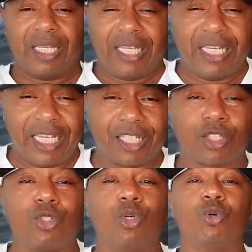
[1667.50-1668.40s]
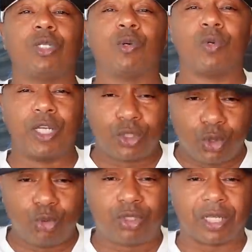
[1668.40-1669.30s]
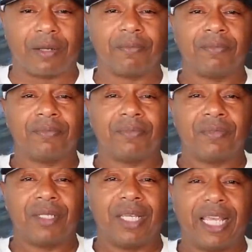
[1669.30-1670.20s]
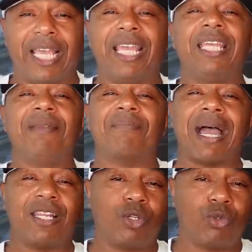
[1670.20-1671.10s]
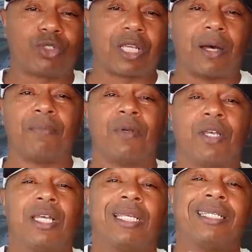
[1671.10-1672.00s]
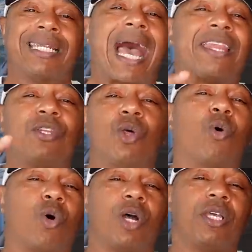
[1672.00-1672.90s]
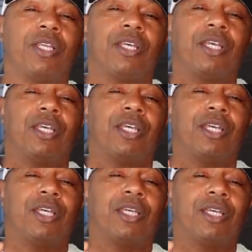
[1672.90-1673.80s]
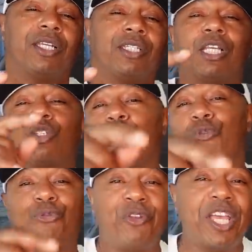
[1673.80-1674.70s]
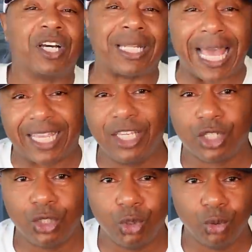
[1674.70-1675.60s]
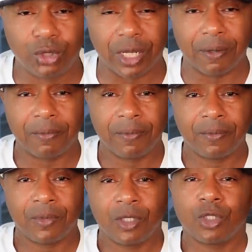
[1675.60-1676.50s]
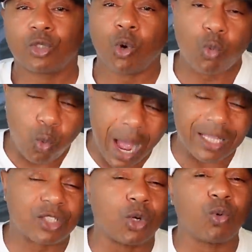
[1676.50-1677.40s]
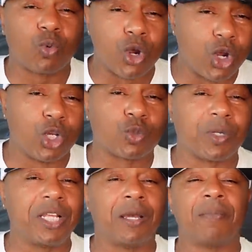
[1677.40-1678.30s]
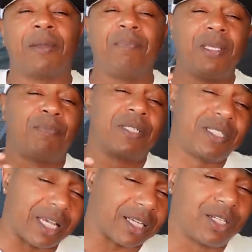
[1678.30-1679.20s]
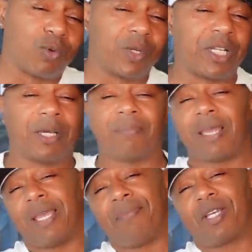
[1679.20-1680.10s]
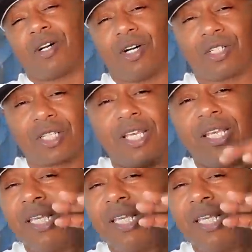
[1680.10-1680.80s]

he is a dude that will do something. And he might do something not knowing that you feel like he should do something. So watch your words with him and be particular with him, man, because